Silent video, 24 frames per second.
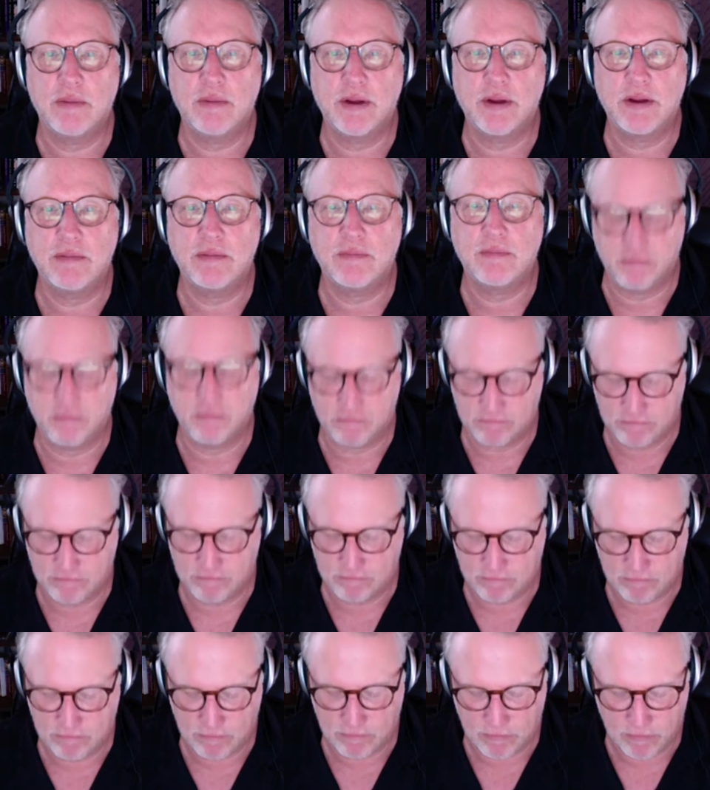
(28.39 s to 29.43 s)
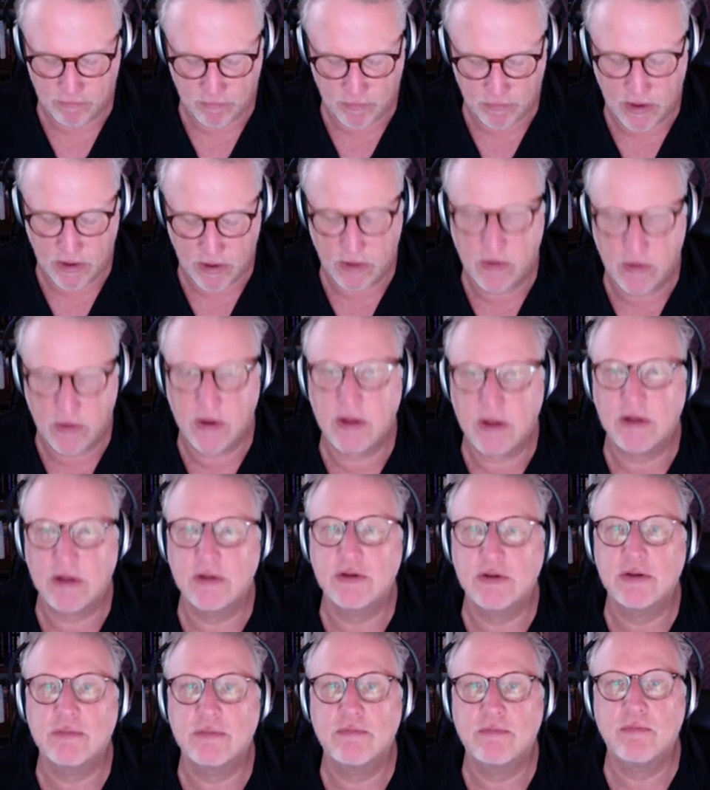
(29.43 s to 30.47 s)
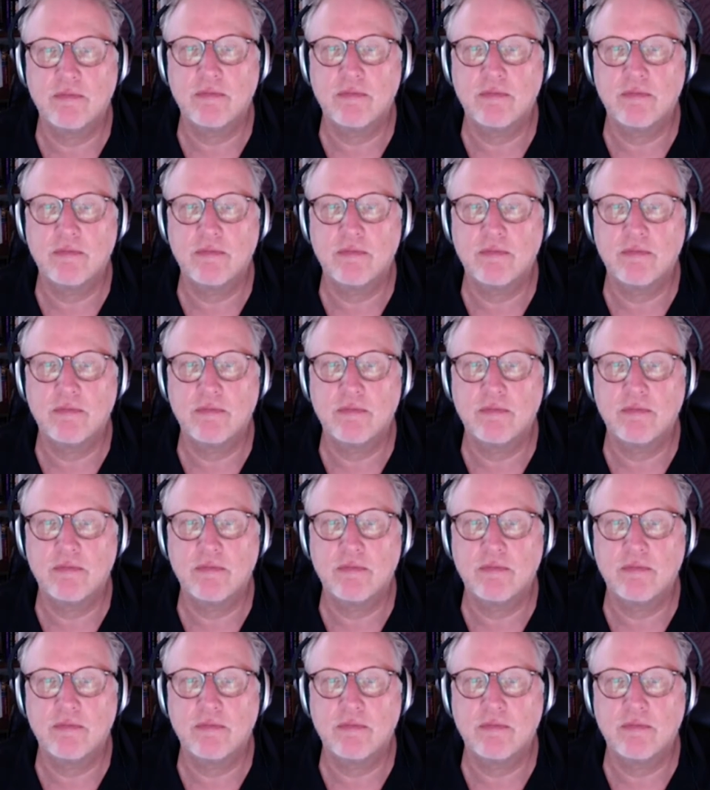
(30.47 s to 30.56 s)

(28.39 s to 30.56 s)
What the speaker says: but there it is.